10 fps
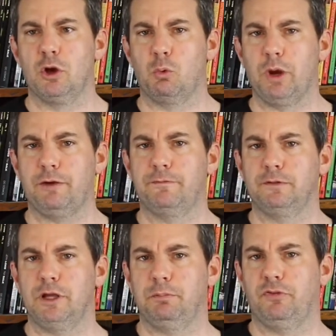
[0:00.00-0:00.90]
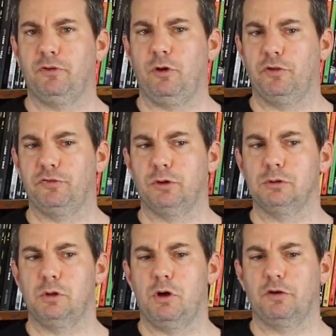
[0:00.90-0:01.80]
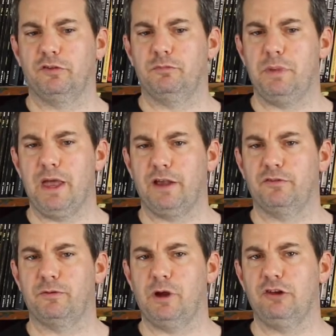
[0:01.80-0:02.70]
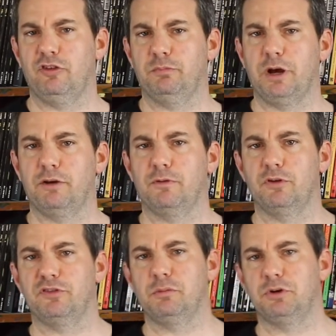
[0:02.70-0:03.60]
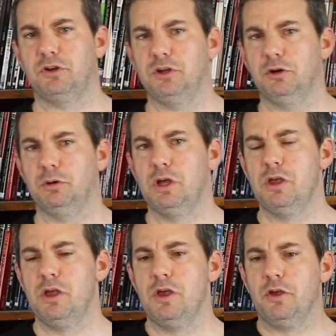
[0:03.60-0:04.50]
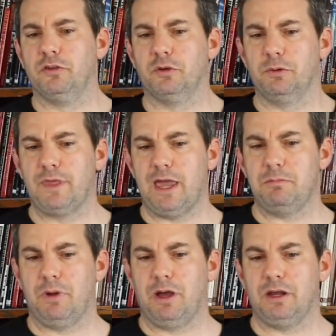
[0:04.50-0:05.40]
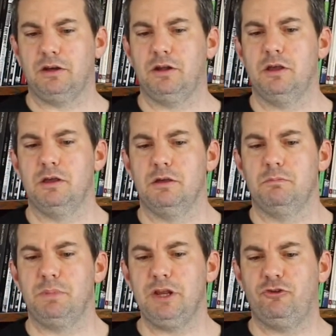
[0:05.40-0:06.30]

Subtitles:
quick flips, also long specs for Edge of Spider-Verse number 2. So with that in mind, be